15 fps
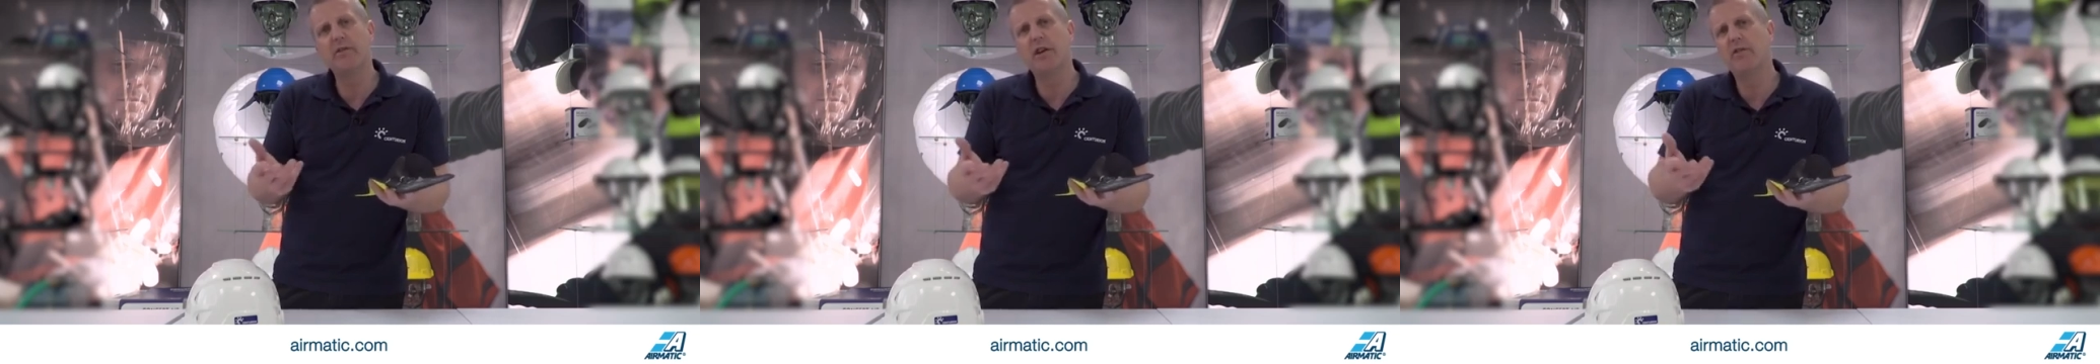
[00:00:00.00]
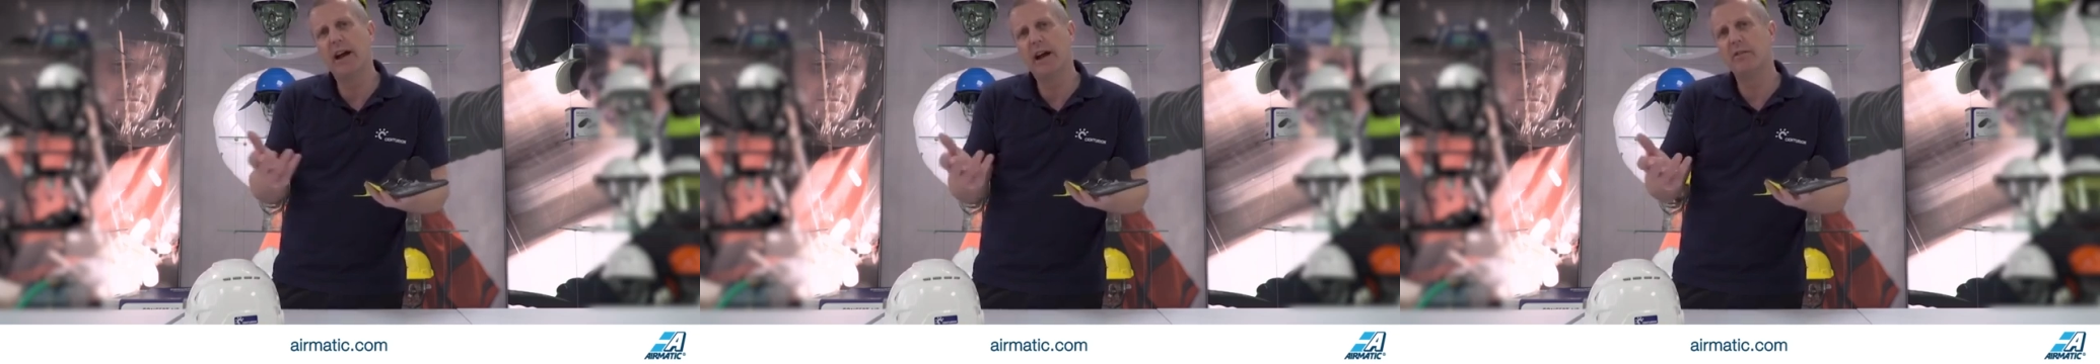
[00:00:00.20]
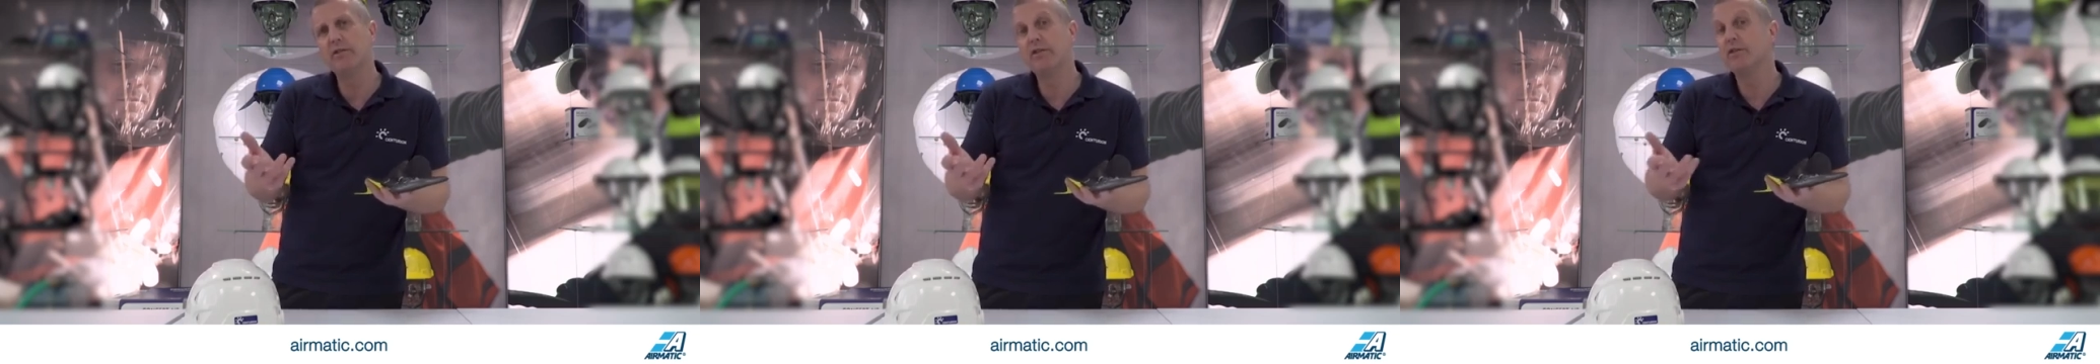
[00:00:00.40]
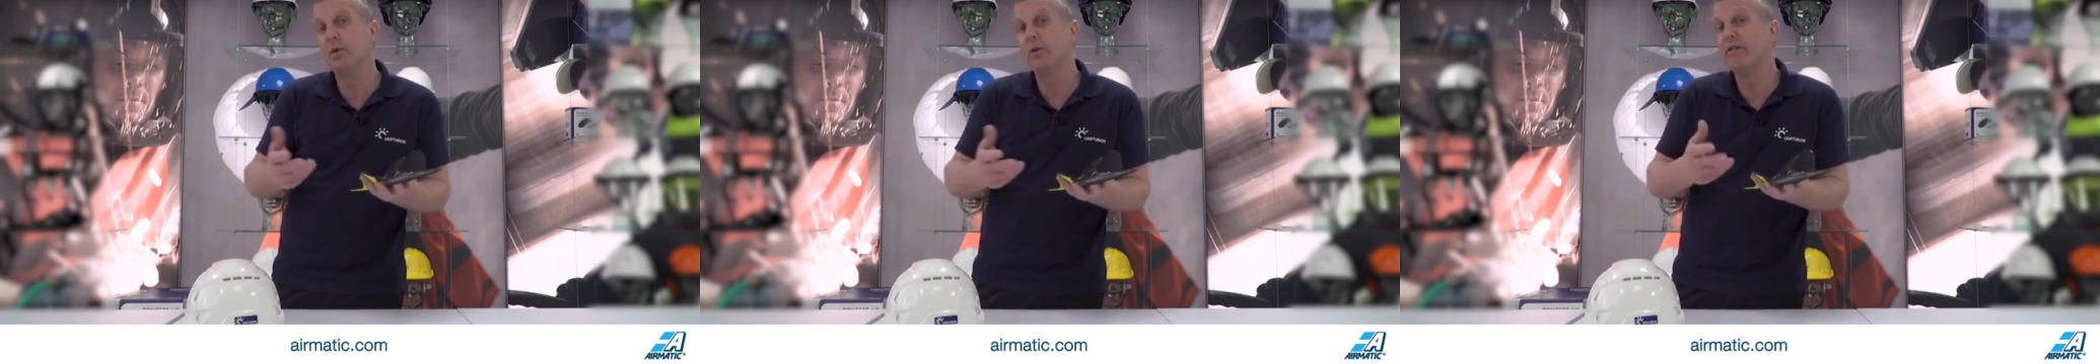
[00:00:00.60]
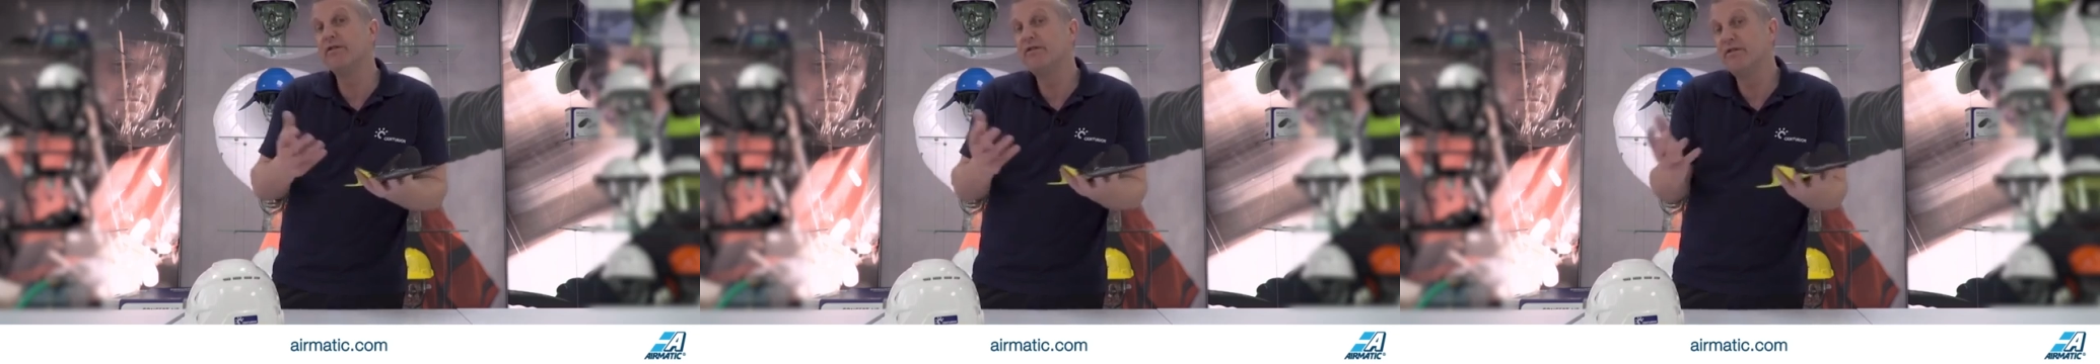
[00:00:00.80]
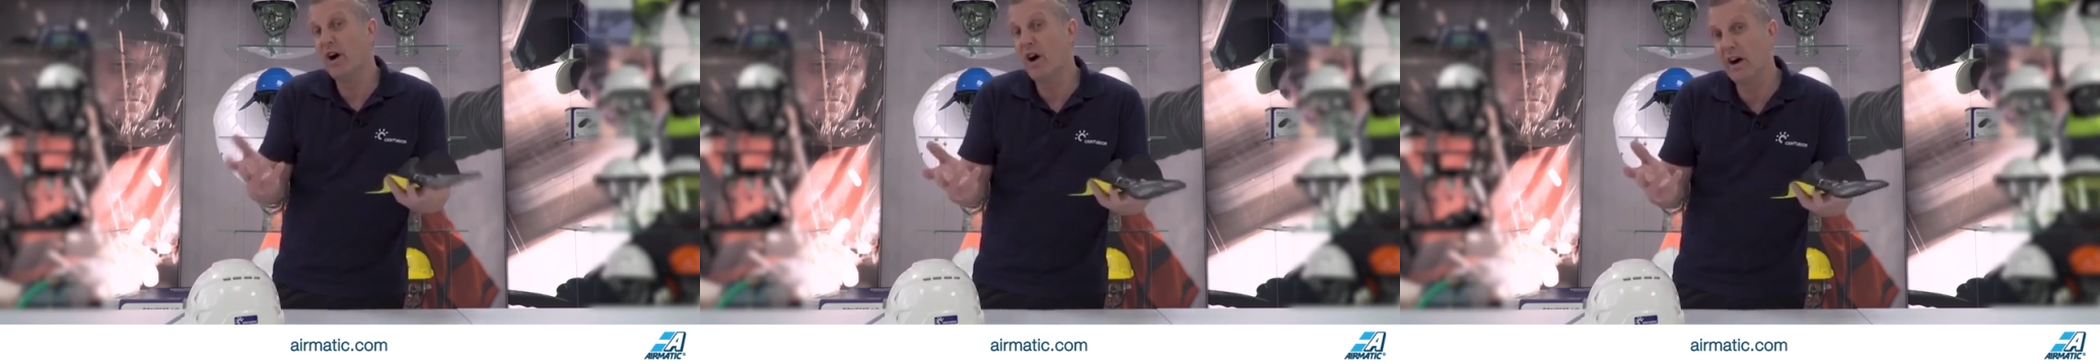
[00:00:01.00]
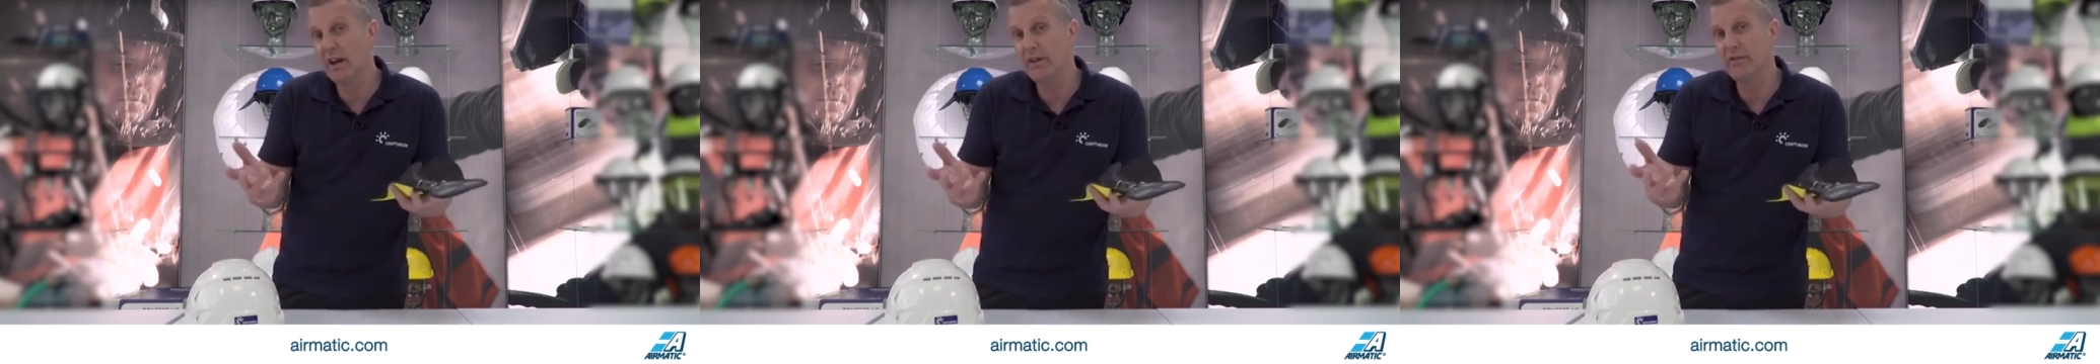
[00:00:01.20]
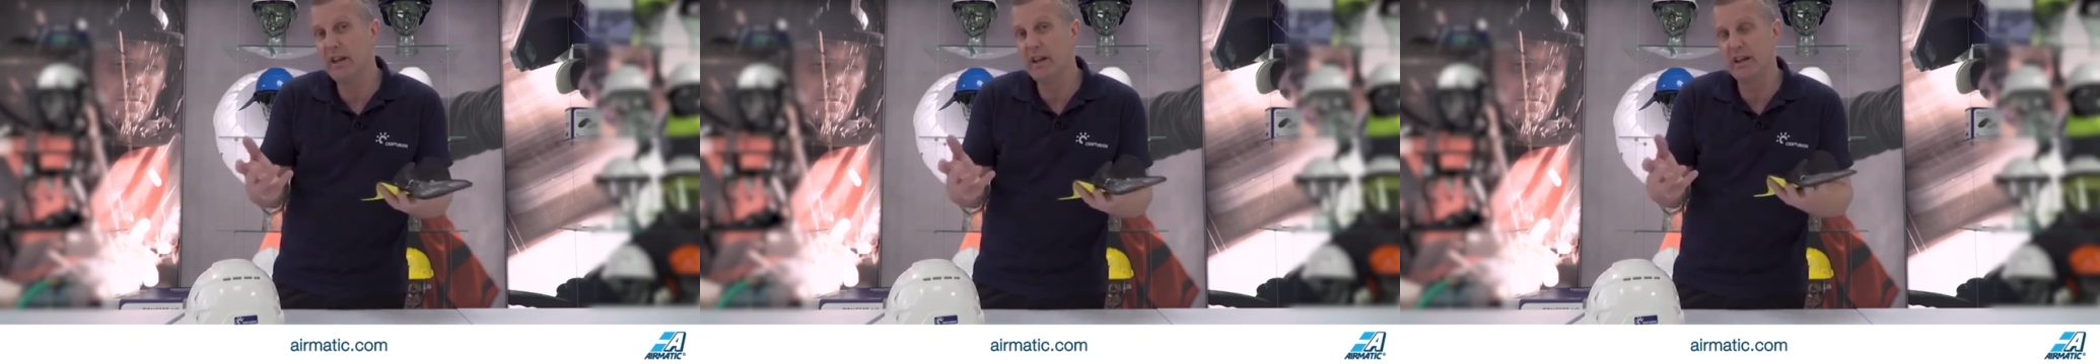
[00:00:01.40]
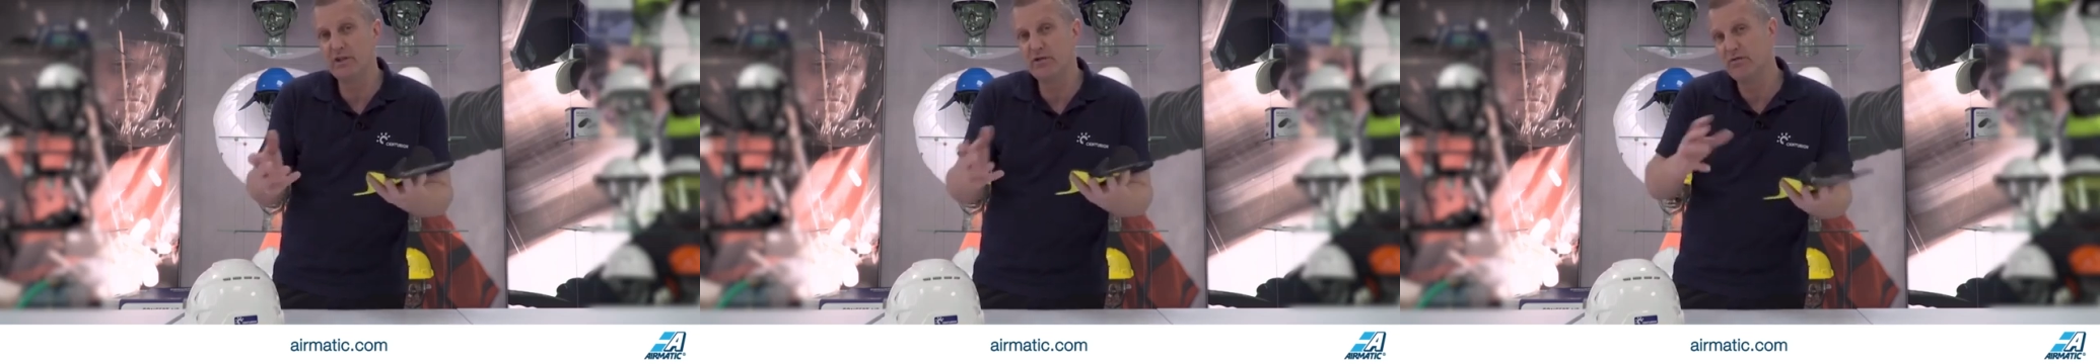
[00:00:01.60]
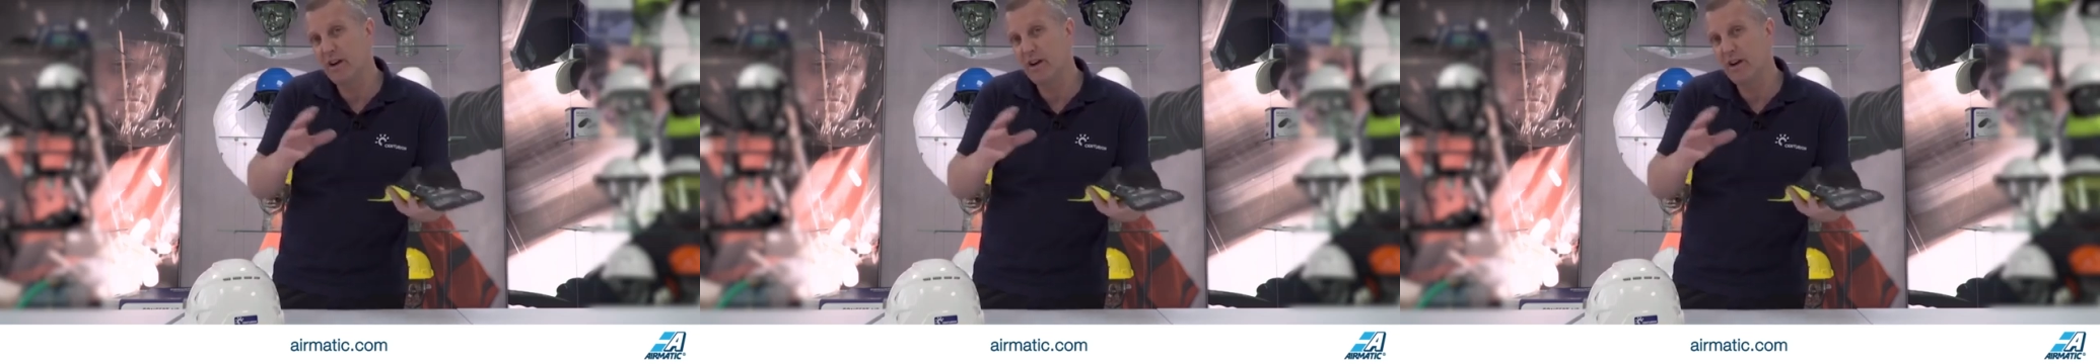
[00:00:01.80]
around sort of 5 years,